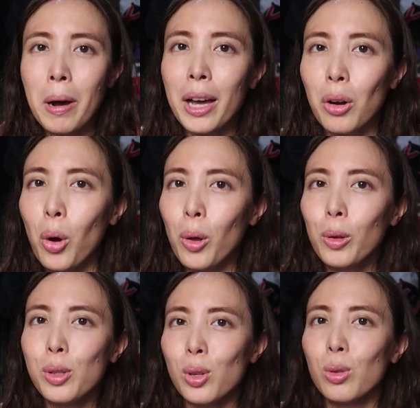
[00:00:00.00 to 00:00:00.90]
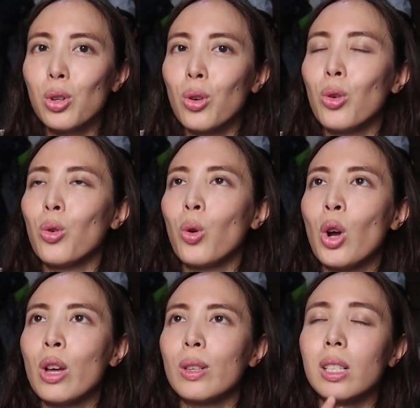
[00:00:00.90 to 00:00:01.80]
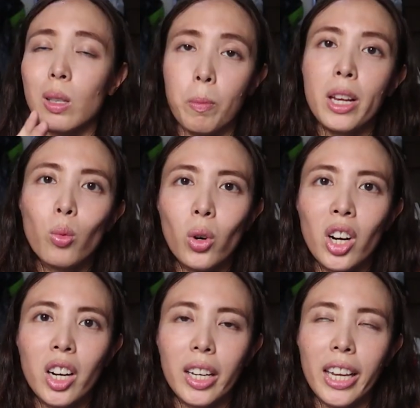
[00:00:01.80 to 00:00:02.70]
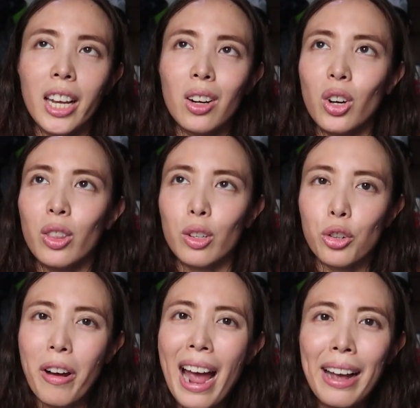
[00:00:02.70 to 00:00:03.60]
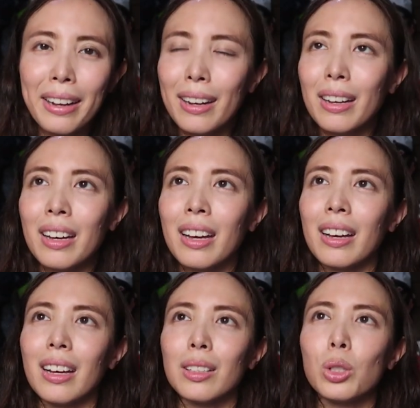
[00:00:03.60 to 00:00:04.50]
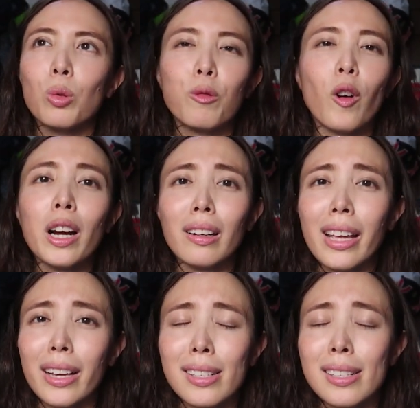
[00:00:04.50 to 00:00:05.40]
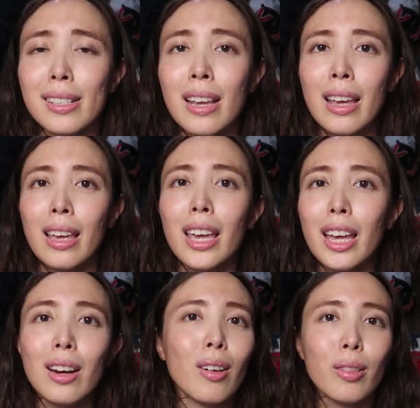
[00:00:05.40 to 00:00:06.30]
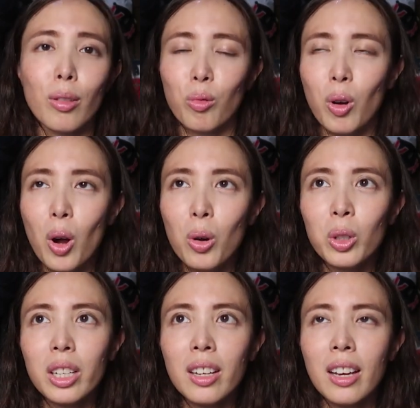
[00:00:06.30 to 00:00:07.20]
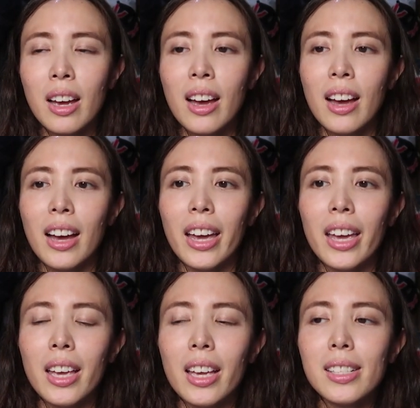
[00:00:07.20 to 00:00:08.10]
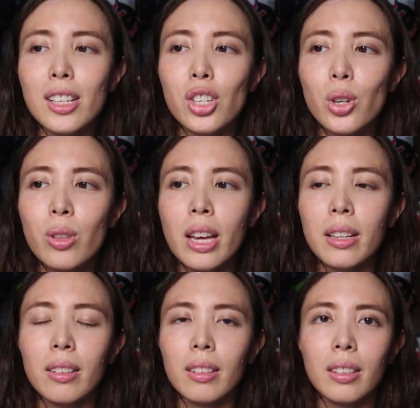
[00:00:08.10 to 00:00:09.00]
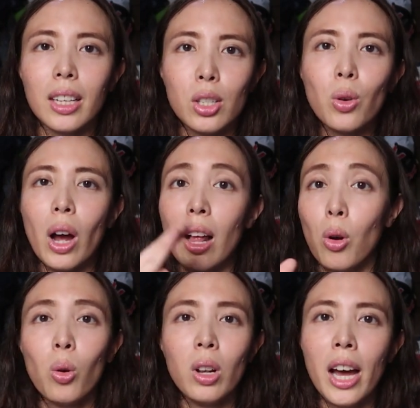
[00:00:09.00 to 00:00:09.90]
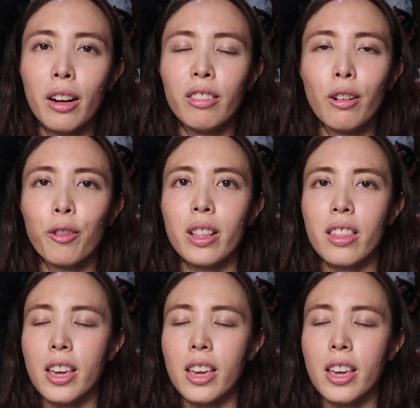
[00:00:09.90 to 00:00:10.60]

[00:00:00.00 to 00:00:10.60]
but also do speed work in on the track, do fartleks in on the road. It's a shoe that can do a whole lot of different